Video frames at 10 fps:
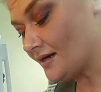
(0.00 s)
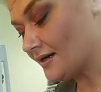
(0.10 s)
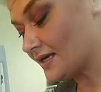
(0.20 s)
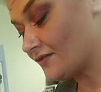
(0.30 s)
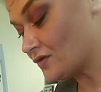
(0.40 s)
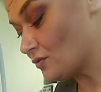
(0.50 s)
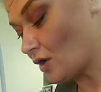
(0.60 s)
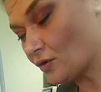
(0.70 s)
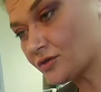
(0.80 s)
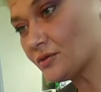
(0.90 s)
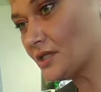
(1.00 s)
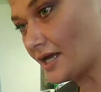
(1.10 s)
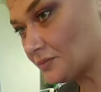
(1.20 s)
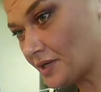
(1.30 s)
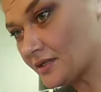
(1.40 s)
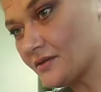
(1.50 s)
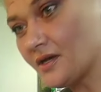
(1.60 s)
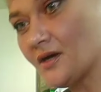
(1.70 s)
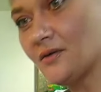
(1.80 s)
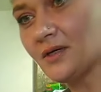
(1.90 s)
If you go through a lot of butter,
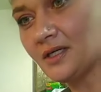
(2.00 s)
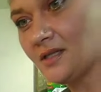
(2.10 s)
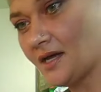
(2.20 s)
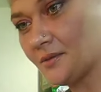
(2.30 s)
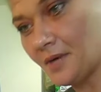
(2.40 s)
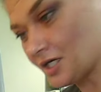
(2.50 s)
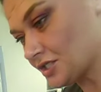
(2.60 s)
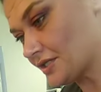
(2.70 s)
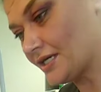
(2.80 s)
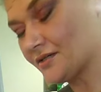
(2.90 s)
though, or a lot of margarine,